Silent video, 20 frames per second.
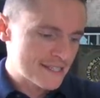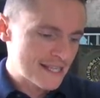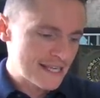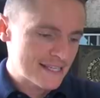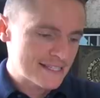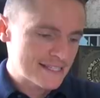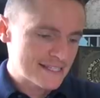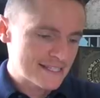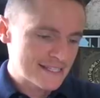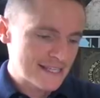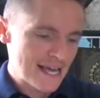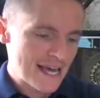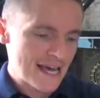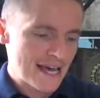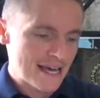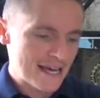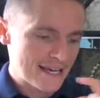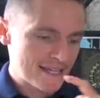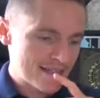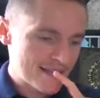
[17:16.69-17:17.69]
They
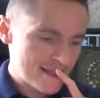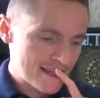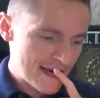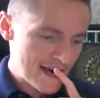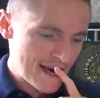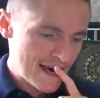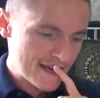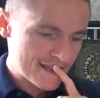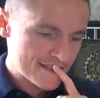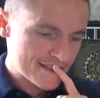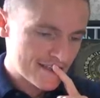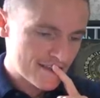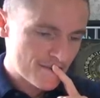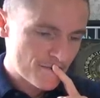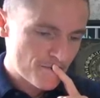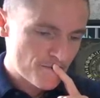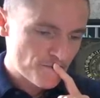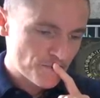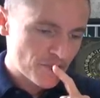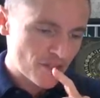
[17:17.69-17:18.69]
say that
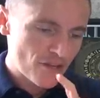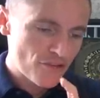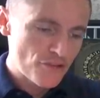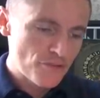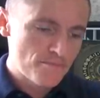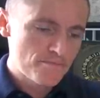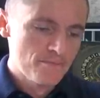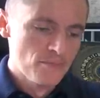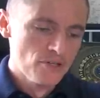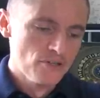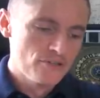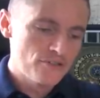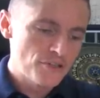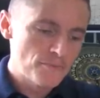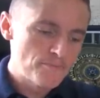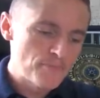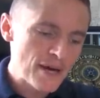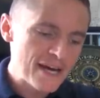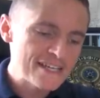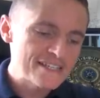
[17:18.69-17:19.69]

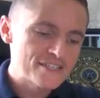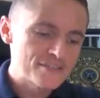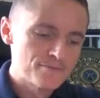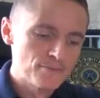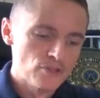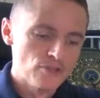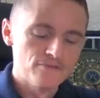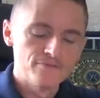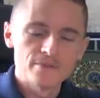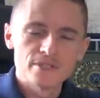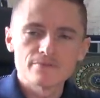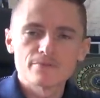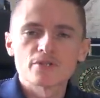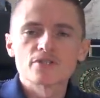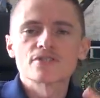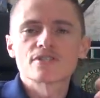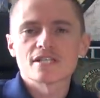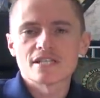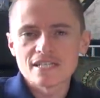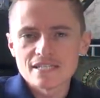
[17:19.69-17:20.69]
the base movement,
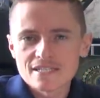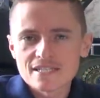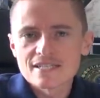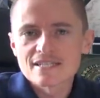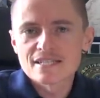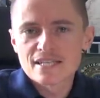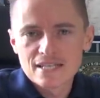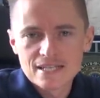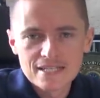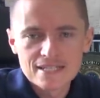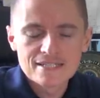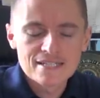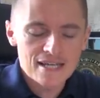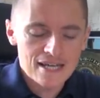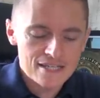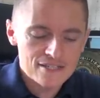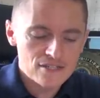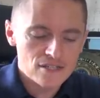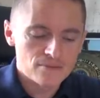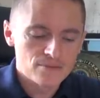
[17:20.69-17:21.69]
because it is a Sellita
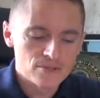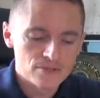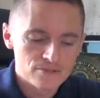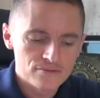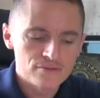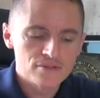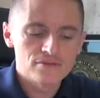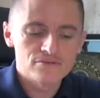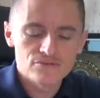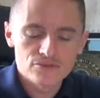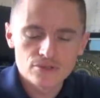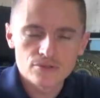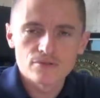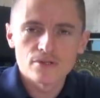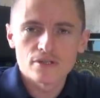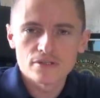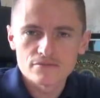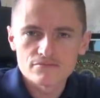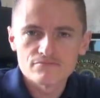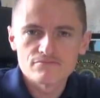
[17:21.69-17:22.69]

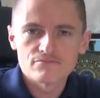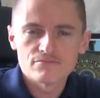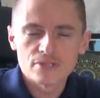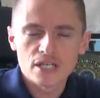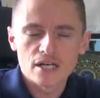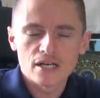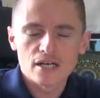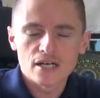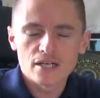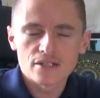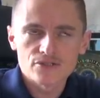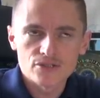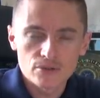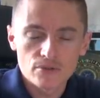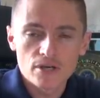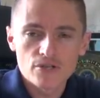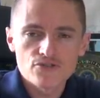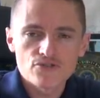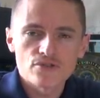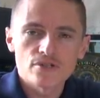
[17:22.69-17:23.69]

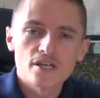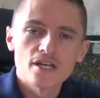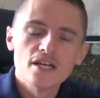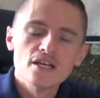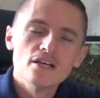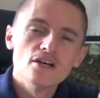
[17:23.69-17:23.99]
SW200,